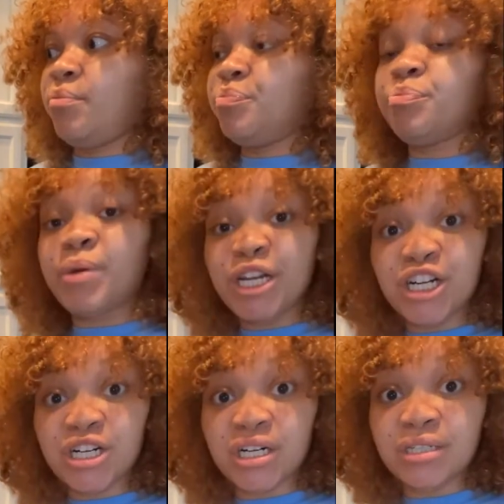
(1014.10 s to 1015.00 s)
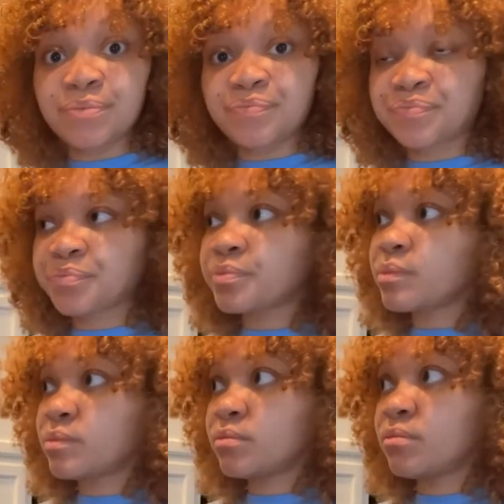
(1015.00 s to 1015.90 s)
bigger,
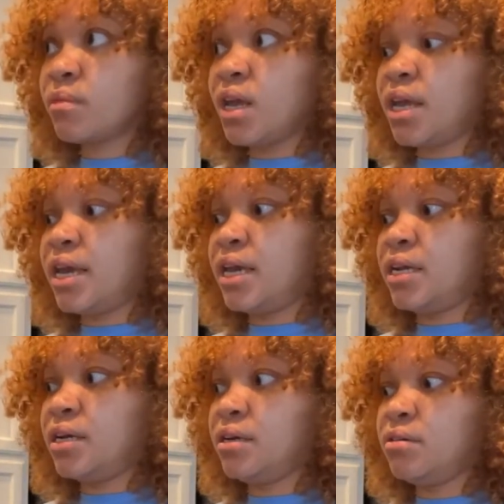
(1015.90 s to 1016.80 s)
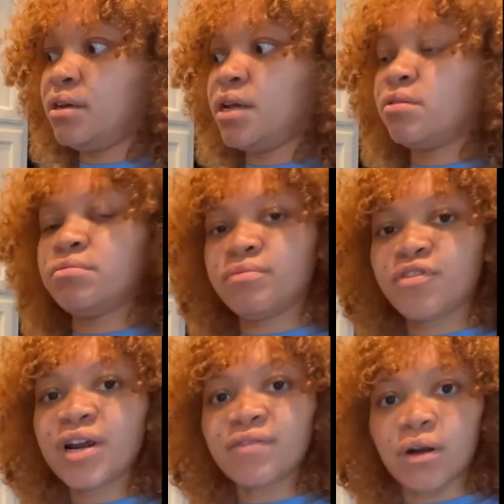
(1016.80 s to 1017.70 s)
and, you know,
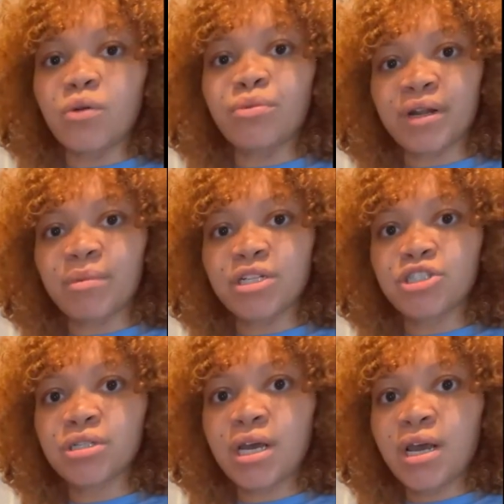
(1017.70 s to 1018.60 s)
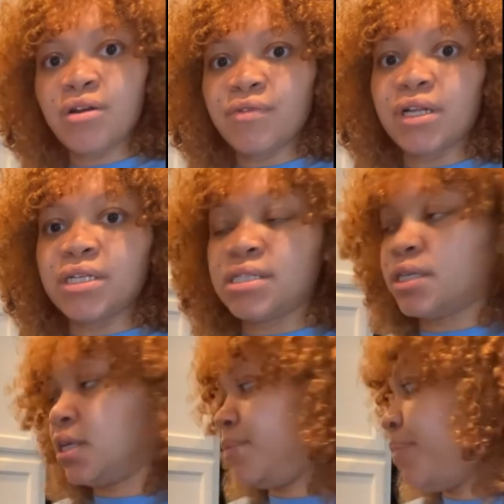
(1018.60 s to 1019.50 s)
forever home pretty much,
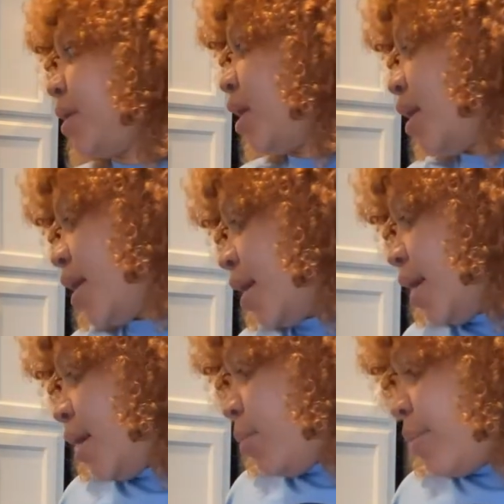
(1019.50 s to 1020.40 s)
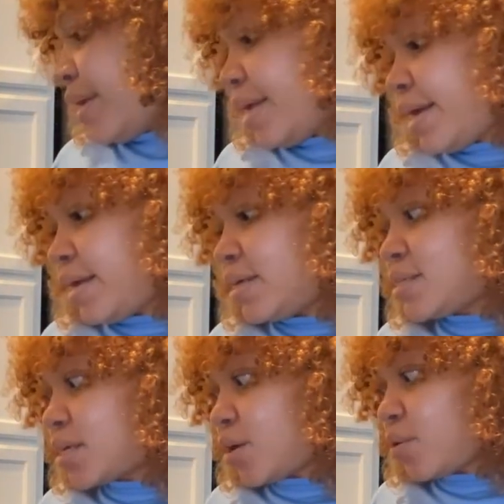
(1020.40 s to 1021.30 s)
realistically. But yeah,
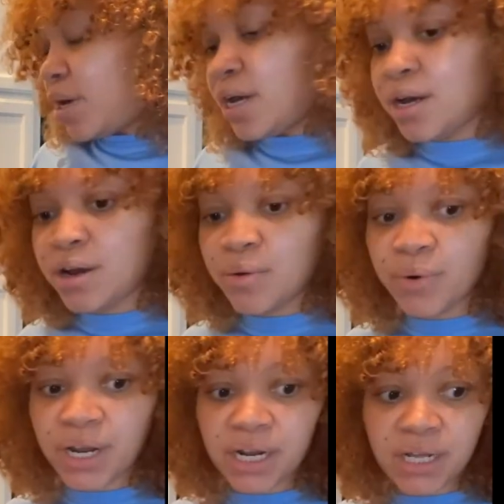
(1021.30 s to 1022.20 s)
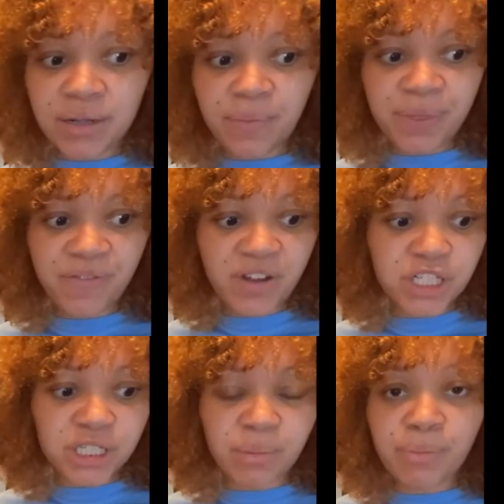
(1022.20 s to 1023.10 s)
so we're gonna
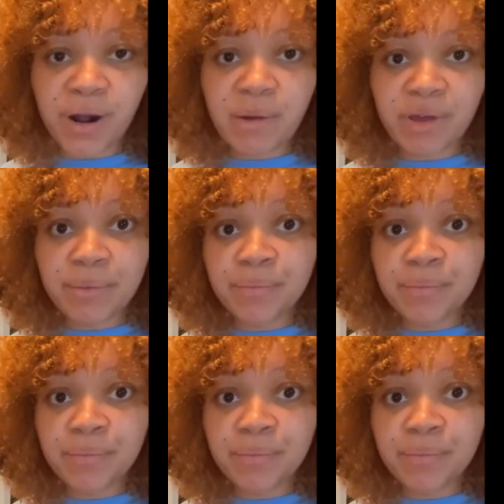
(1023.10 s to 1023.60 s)
finish up priming,